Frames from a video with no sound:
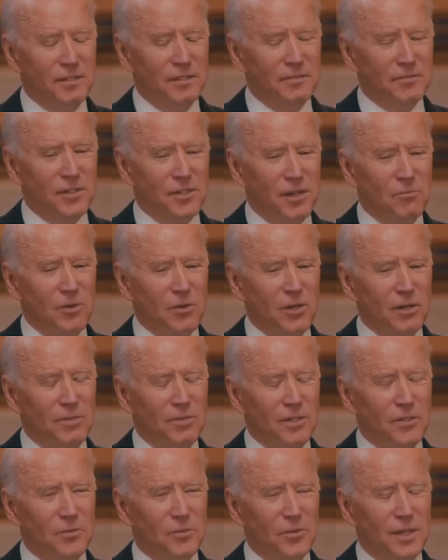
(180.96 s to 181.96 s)
know, Somewhere
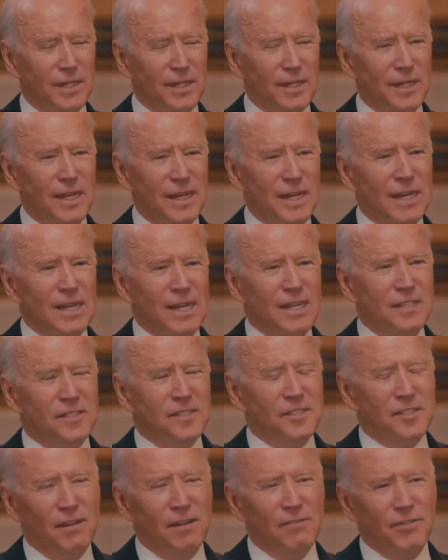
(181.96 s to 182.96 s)
between
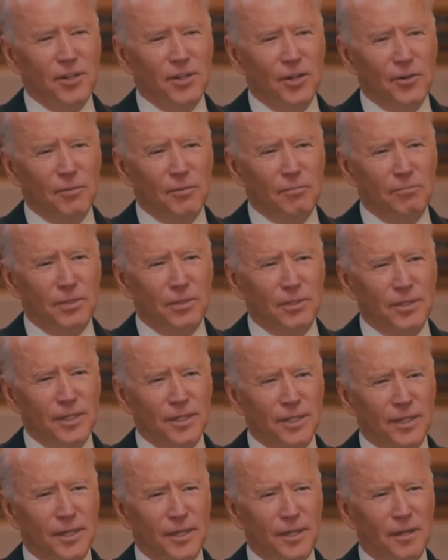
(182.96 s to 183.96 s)
700
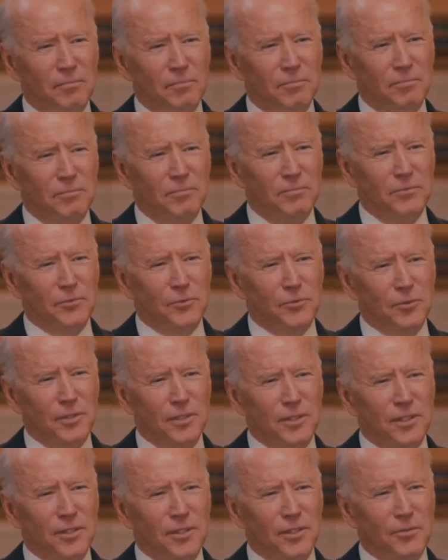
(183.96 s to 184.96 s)
billion and a
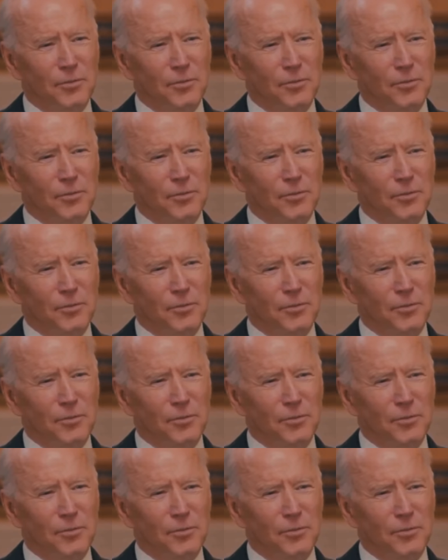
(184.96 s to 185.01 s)
trillion